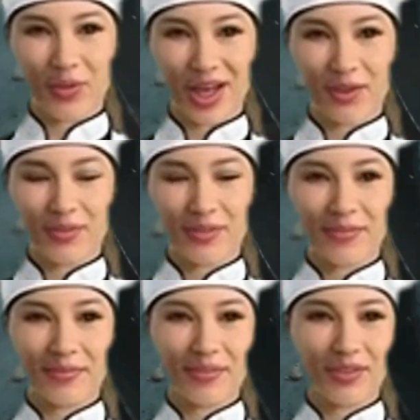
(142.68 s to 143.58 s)
around.
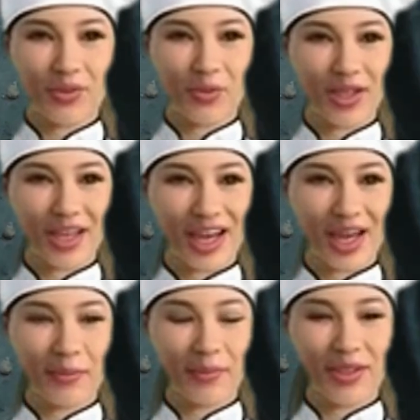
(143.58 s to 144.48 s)
To
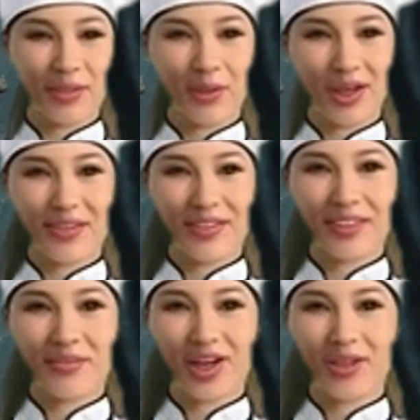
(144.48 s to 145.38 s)
recap, the process
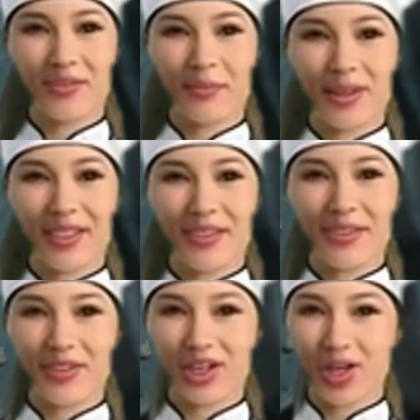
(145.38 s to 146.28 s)
involves mixing
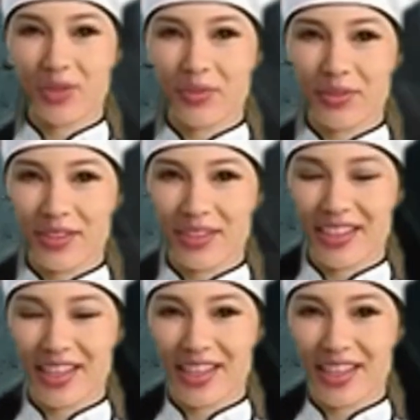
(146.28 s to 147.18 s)
the dough,
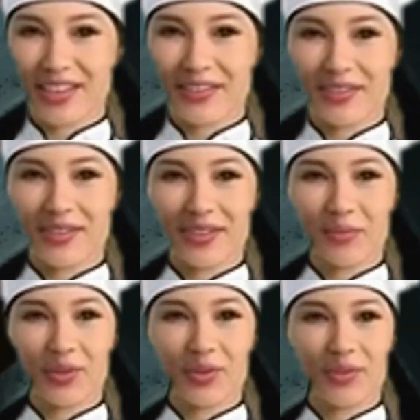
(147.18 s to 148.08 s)
kneading it until
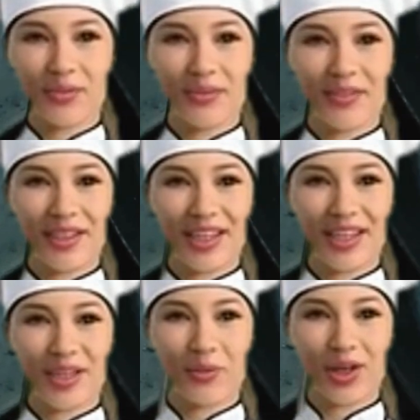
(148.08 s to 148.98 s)
smooth, letting it